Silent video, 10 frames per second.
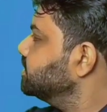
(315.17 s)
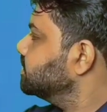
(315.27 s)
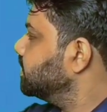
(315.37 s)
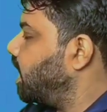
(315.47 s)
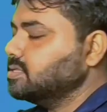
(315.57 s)

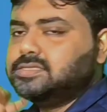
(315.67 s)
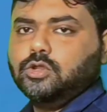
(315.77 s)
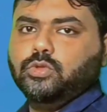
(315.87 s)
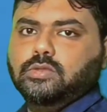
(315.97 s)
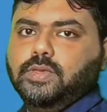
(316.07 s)
That is,
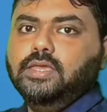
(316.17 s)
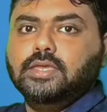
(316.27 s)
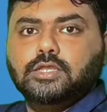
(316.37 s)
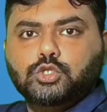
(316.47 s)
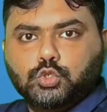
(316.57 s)
the answer
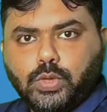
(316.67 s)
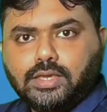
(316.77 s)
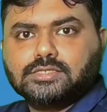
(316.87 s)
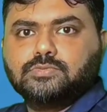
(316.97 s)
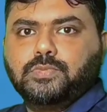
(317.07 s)
will be
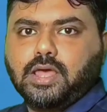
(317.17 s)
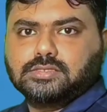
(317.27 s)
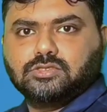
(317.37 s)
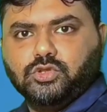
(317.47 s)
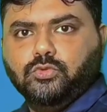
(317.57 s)

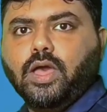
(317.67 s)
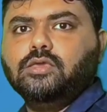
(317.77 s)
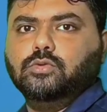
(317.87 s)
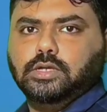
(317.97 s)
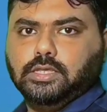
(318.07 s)
2x plus
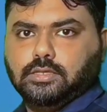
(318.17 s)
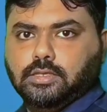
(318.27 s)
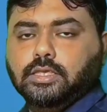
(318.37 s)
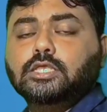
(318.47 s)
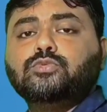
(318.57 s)
3y
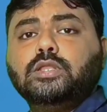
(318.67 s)
only.